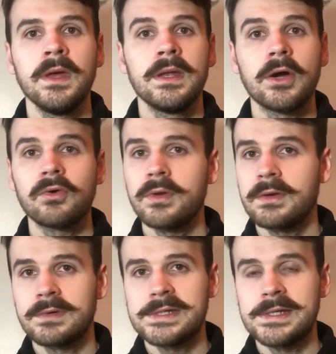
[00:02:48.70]
Now,
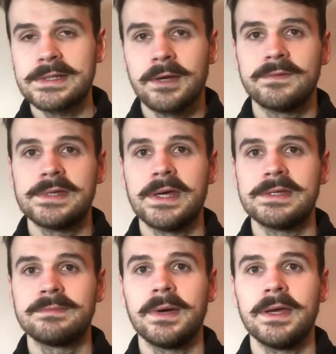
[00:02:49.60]
chronic rotator cuff
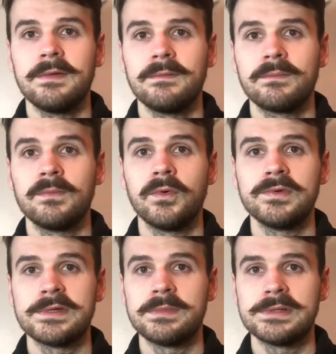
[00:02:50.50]
tears might
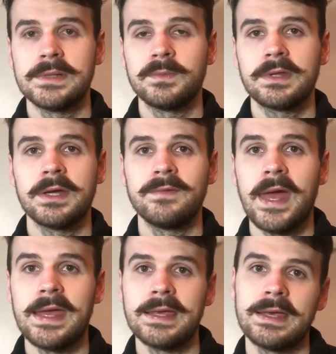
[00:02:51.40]
also present with kind of
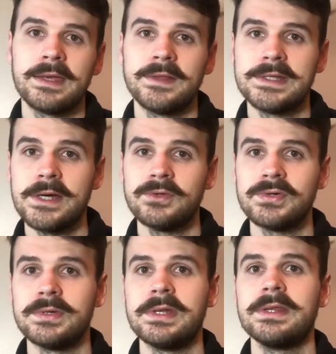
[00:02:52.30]
aching in the
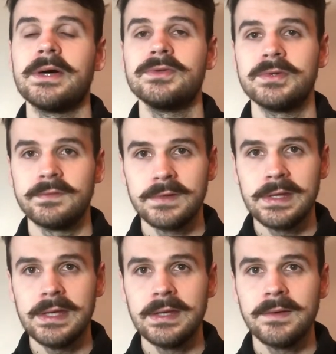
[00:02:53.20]
deltoid and deltoid
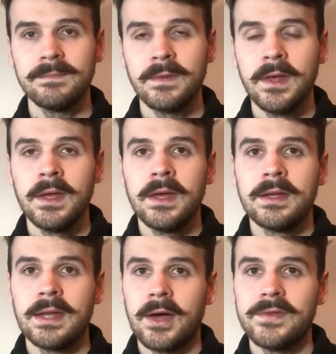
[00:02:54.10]
fatigue.
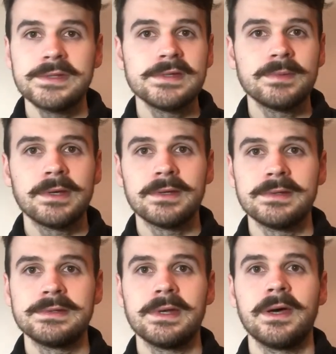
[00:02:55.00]
Now, this is
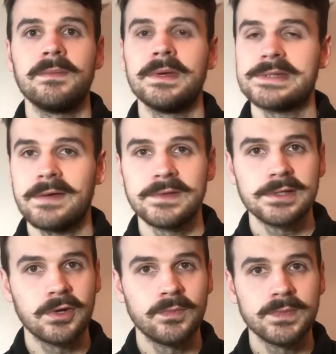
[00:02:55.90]
because it's having
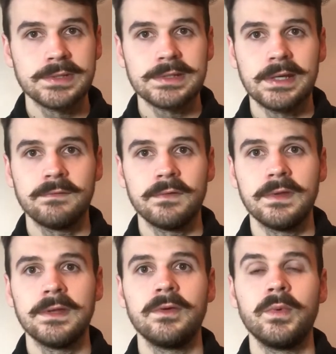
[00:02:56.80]
to compensate for
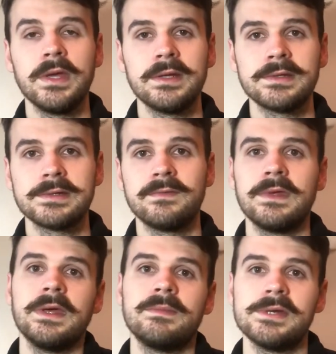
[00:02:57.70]
the weakness of
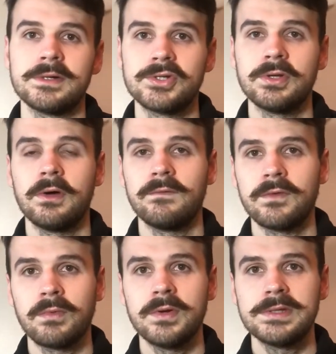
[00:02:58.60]
the abduction of
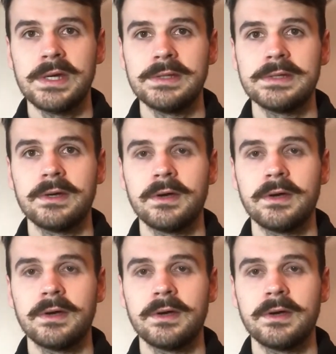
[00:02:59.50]
the rotator